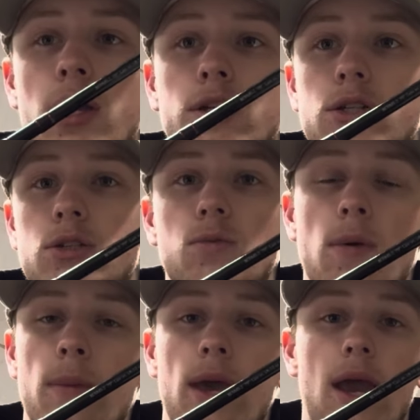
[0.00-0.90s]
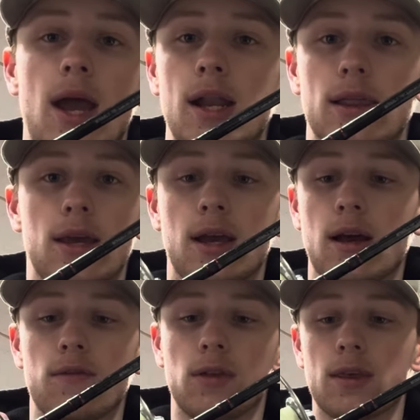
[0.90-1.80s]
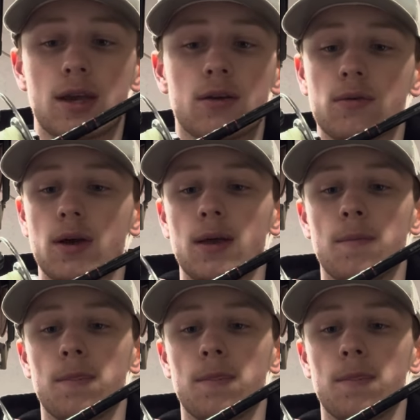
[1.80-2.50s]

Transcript: inch swim bait, anything and everything, right?